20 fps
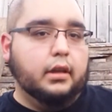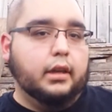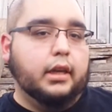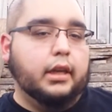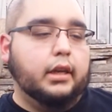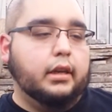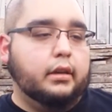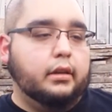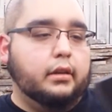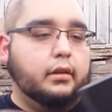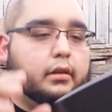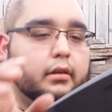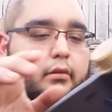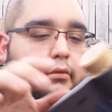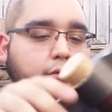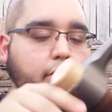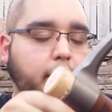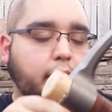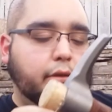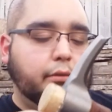And
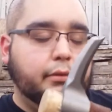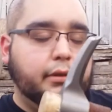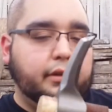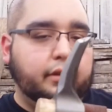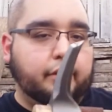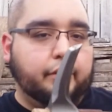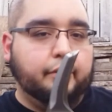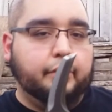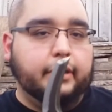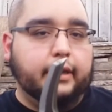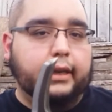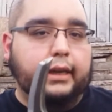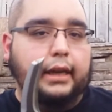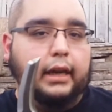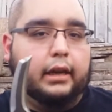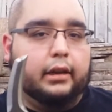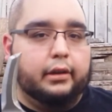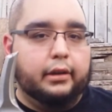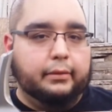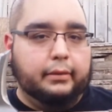one of the reasons why
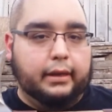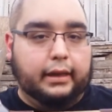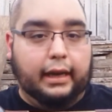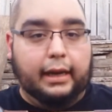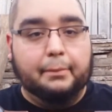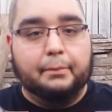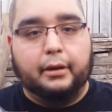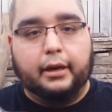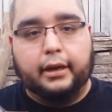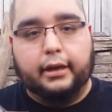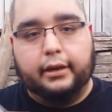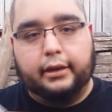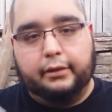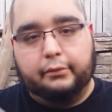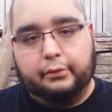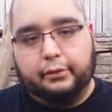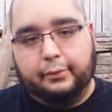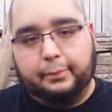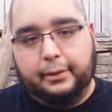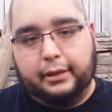I bought it
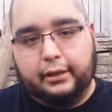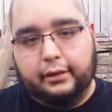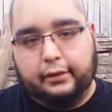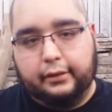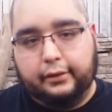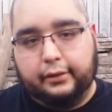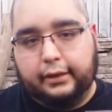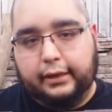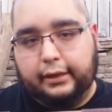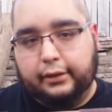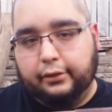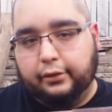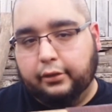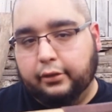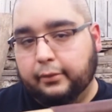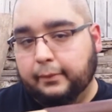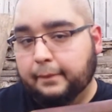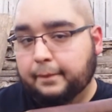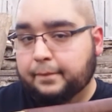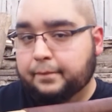was because
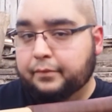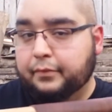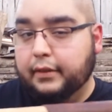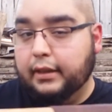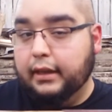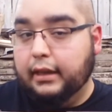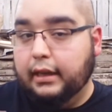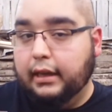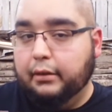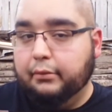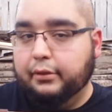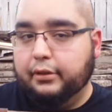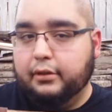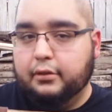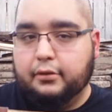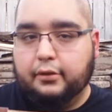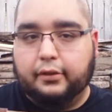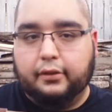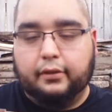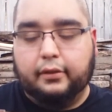I was
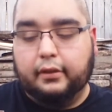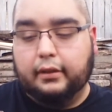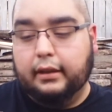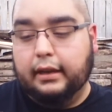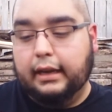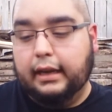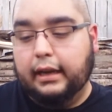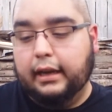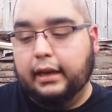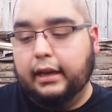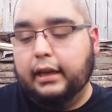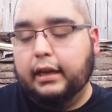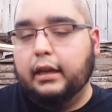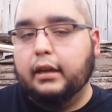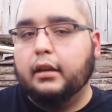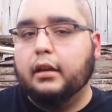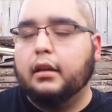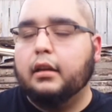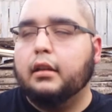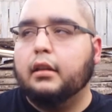interested.
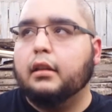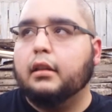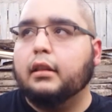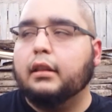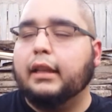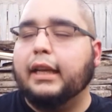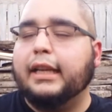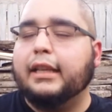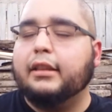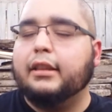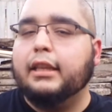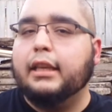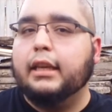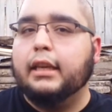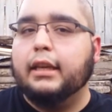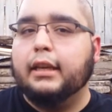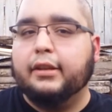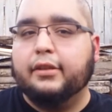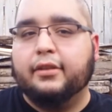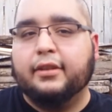I like
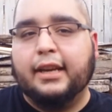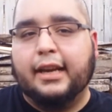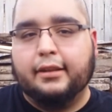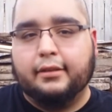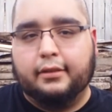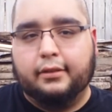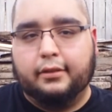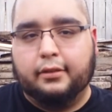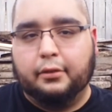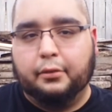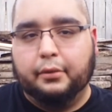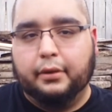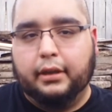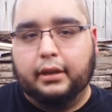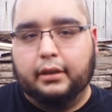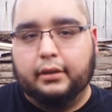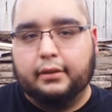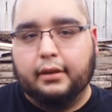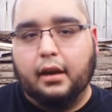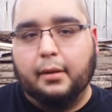the Assassin's
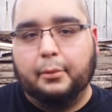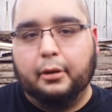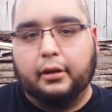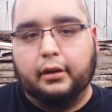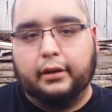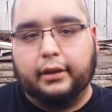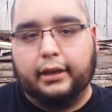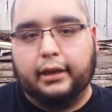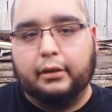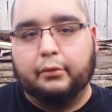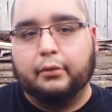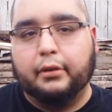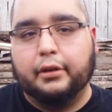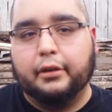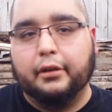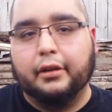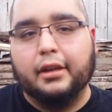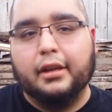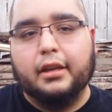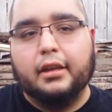Creed Tomahawk, and I
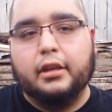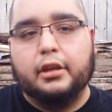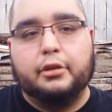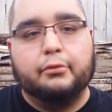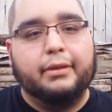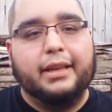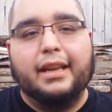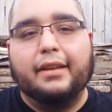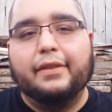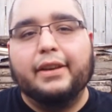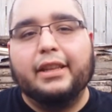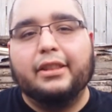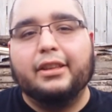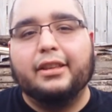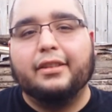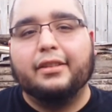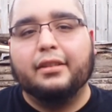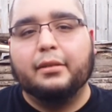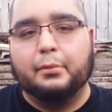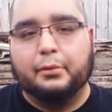wonder, do we have
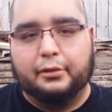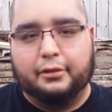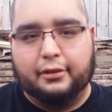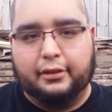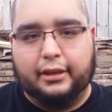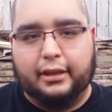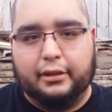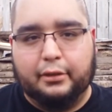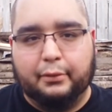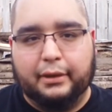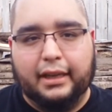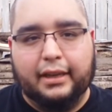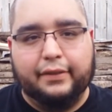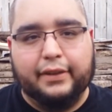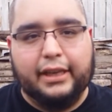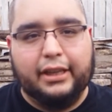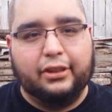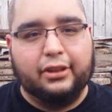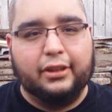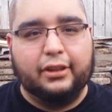anything similar to that? Do we have
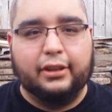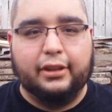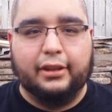anything